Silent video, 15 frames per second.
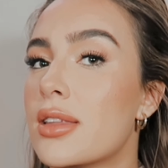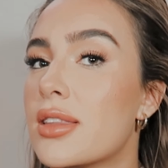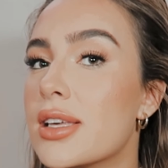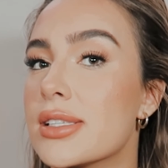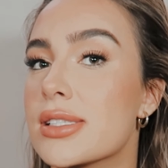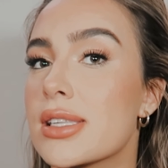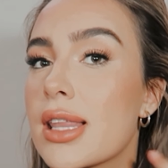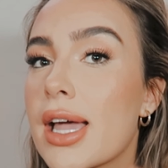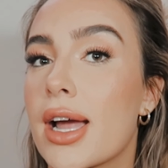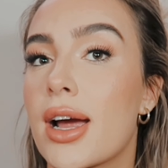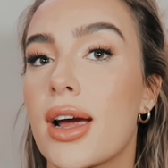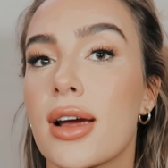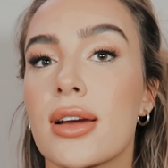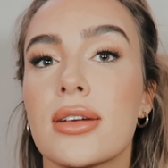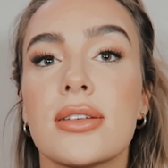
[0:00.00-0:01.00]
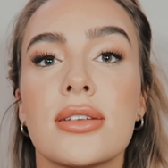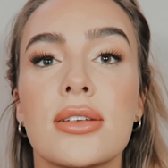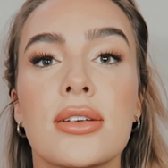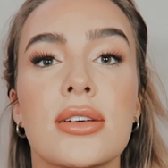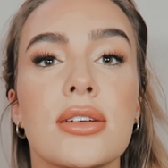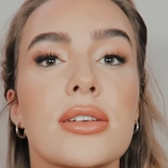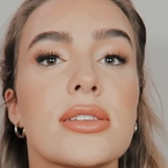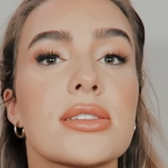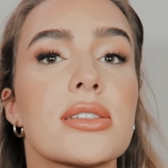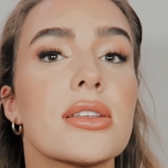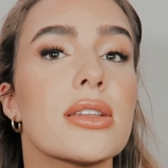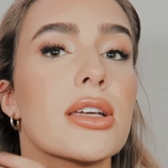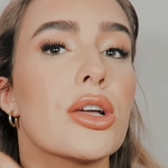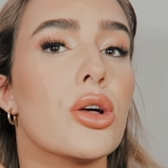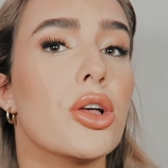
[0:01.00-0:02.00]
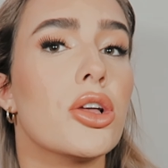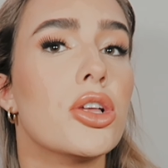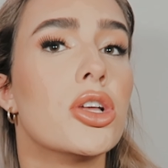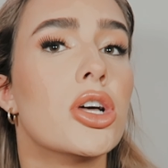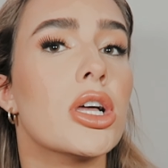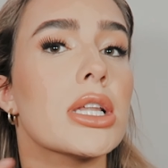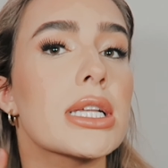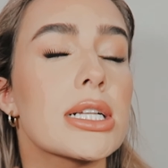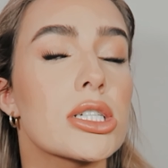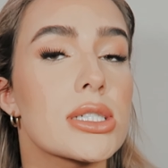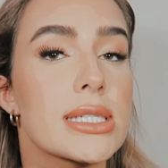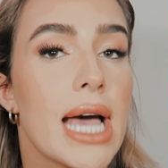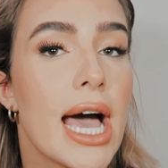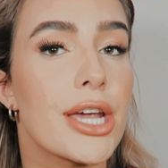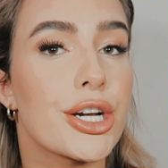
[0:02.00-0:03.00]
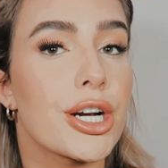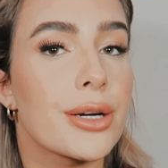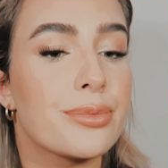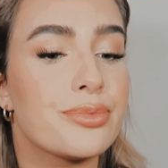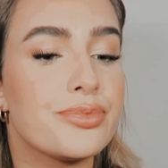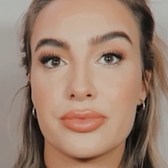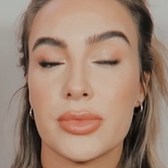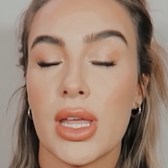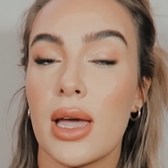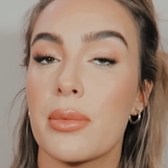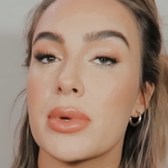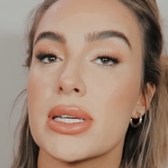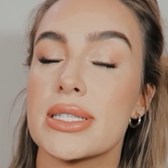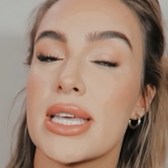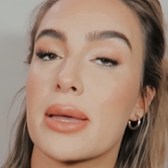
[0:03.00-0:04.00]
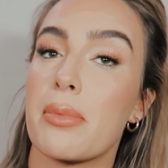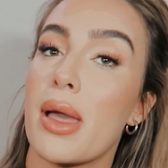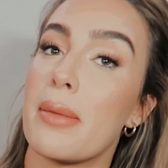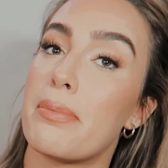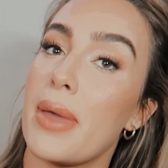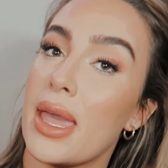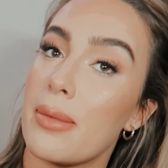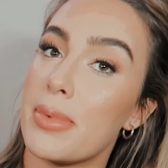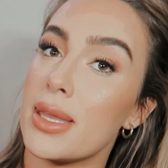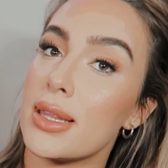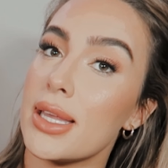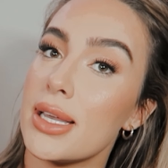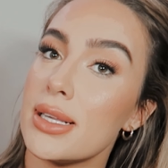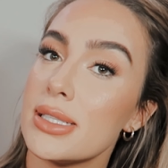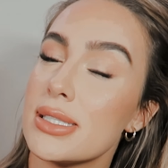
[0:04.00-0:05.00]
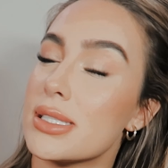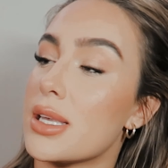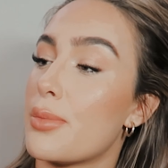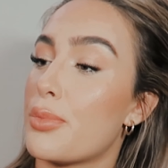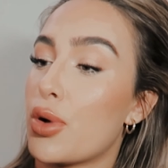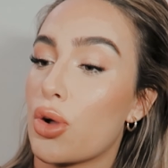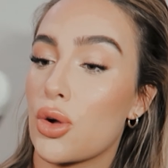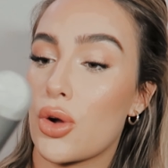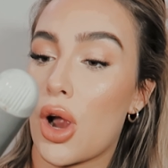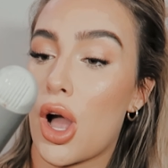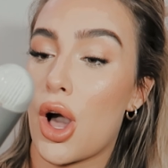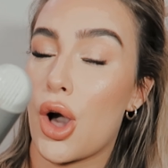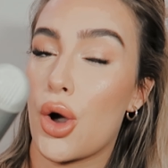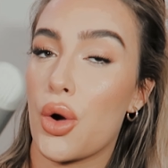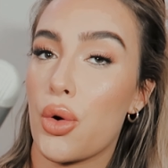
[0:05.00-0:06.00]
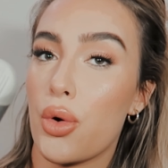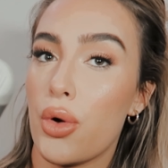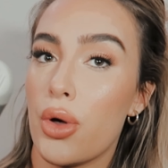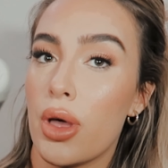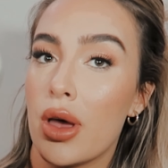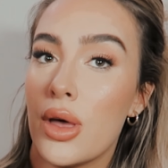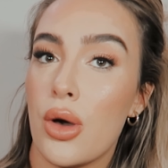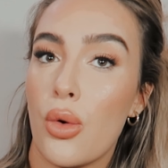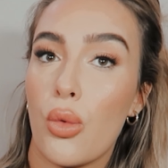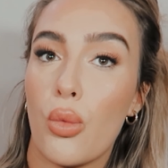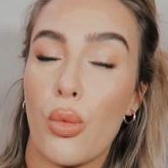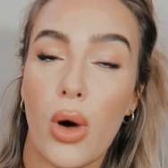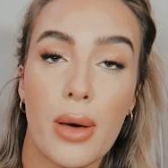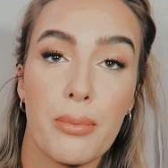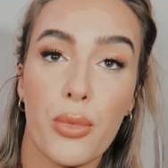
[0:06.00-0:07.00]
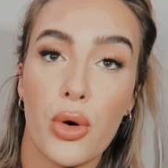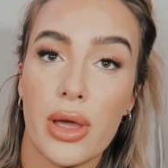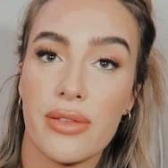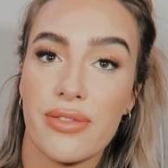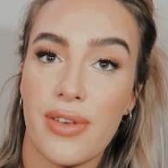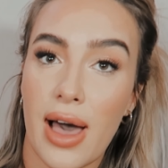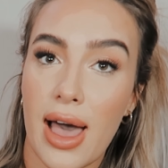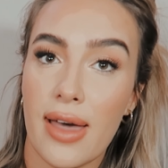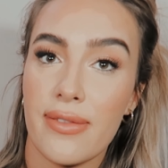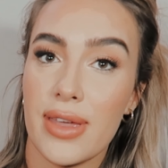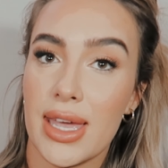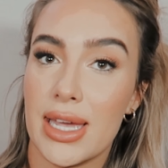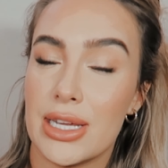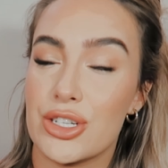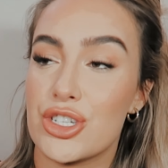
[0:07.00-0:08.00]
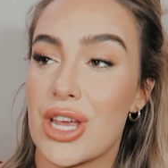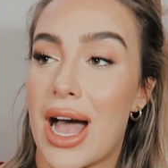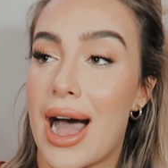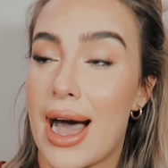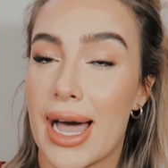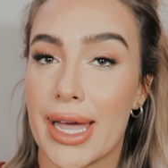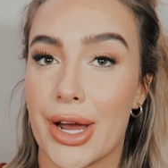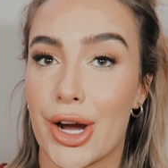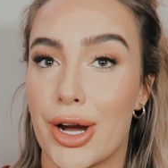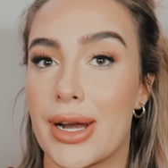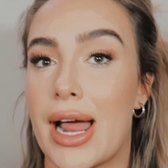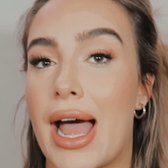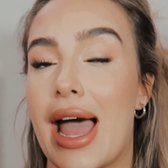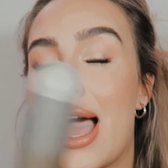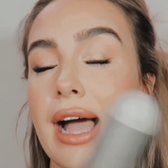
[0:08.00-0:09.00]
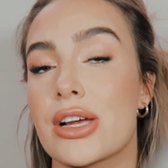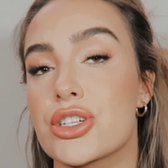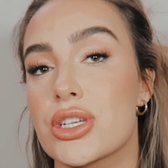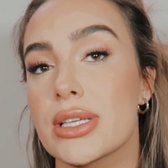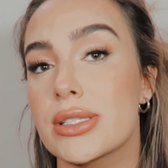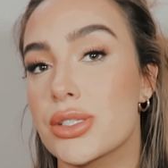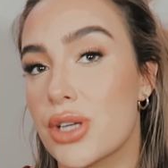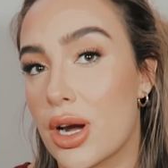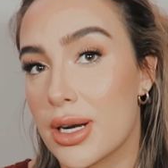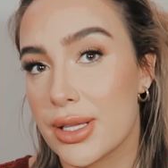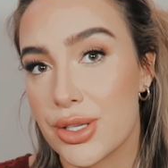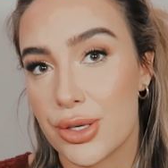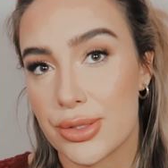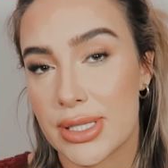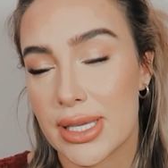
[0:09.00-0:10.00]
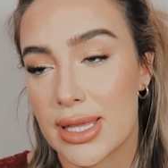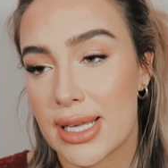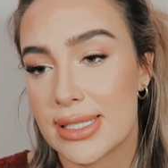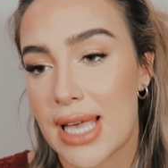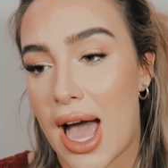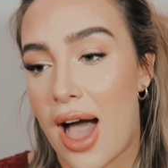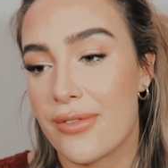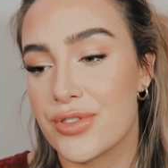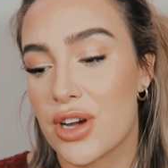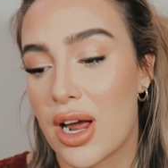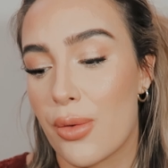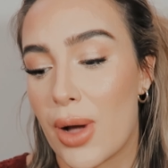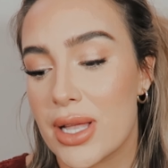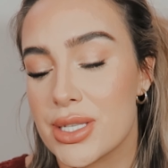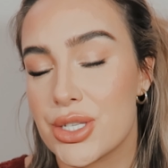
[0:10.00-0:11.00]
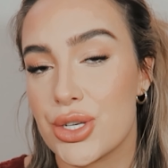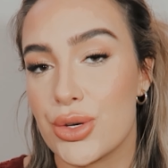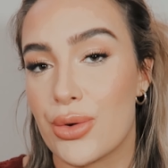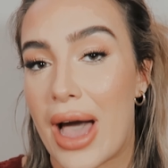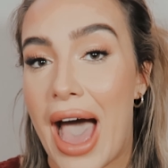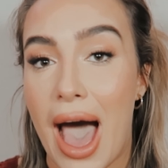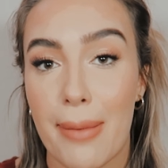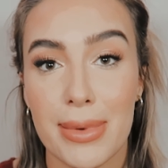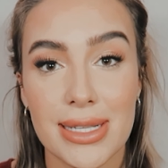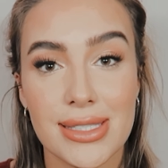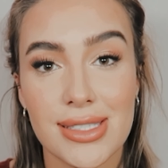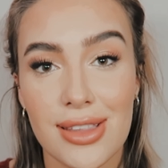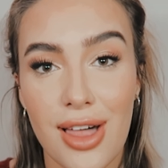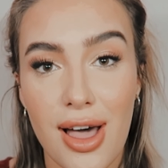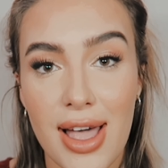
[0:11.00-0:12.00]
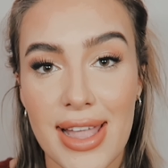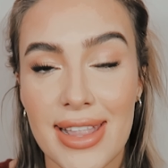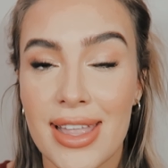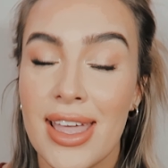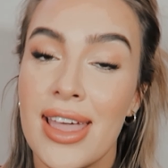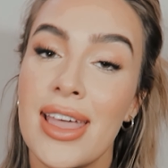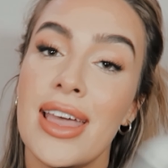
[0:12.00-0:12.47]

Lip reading: this layer is a little sadder. I'm gonna take my Babyliss Pro 1.5 inch iron. I actually started using this after I went to Habit Salon